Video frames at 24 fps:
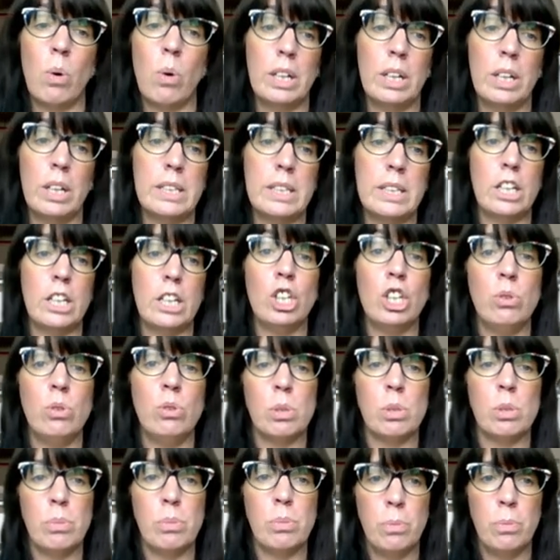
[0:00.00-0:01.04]
quality
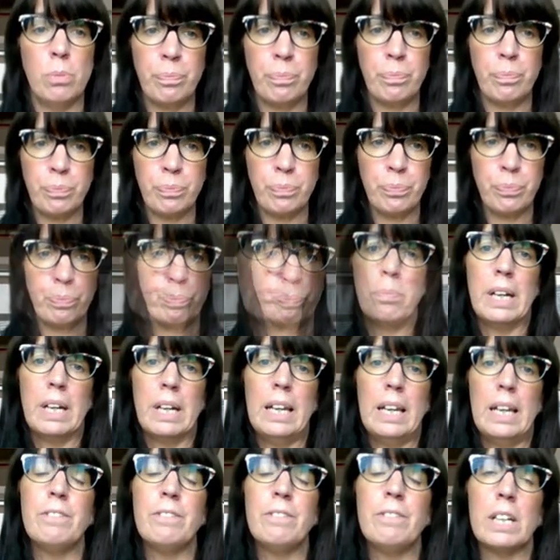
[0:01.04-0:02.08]
and usable.
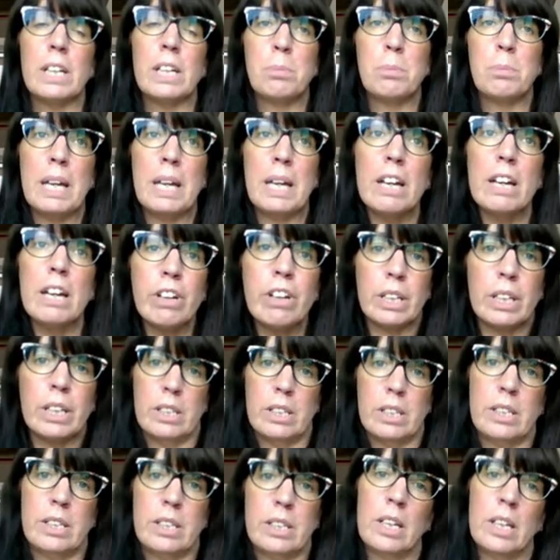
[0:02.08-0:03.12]
The lived
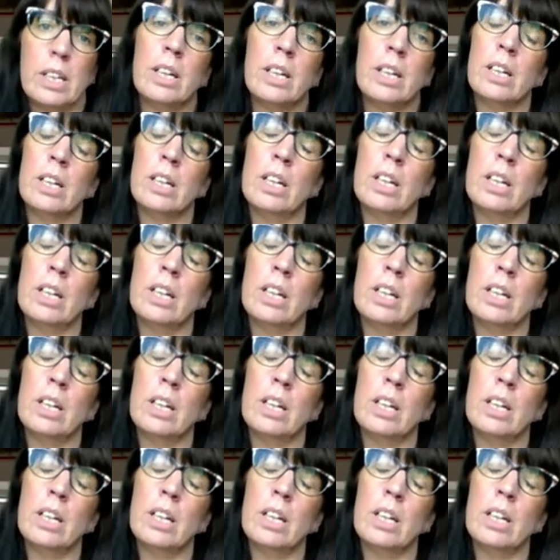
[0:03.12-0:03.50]
experience